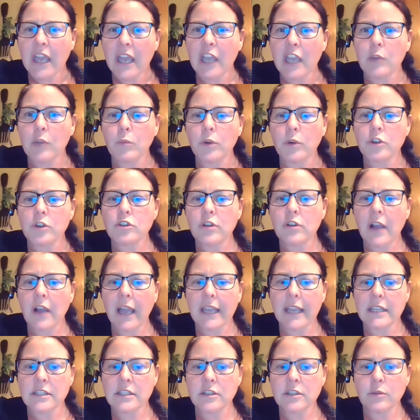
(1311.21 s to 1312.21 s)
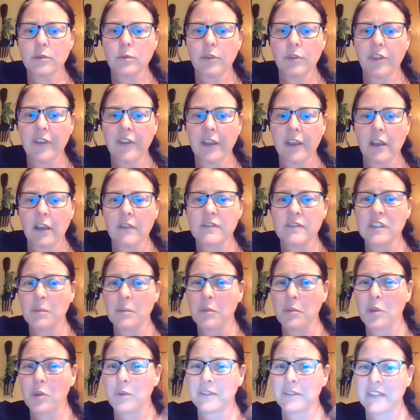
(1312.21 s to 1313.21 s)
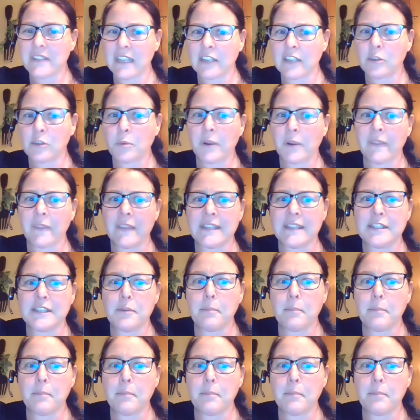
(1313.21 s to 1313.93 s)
And we're trying to think of some of those things that were in